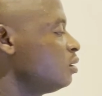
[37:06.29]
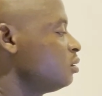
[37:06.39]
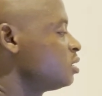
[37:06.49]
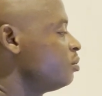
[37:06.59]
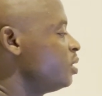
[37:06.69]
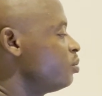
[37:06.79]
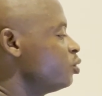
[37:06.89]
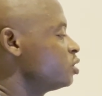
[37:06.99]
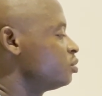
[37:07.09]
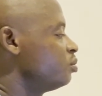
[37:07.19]
Simply
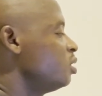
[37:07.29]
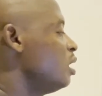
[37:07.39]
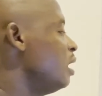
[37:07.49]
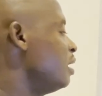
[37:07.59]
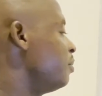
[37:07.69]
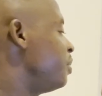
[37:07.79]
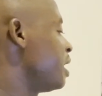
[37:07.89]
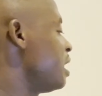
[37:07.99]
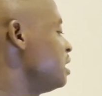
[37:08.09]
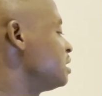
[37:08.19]
put, a
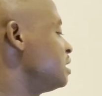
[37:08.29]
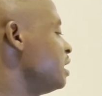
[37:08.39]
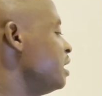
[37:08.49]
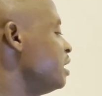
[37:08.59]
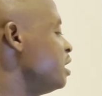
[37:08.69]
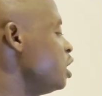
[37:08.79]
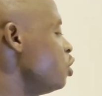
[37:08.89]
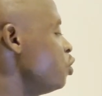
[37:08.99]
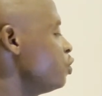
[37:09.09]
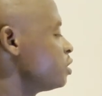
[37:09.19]

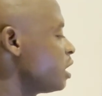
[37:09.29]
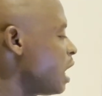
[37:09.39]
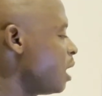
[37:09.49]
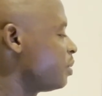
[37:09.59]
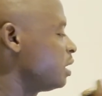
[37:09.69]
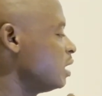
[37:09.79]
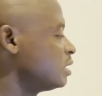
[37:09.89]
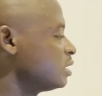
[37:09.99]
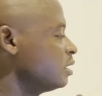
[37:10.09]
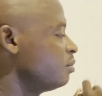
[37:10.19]
pregnancy-induced
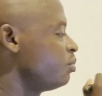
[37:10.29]
hypertension,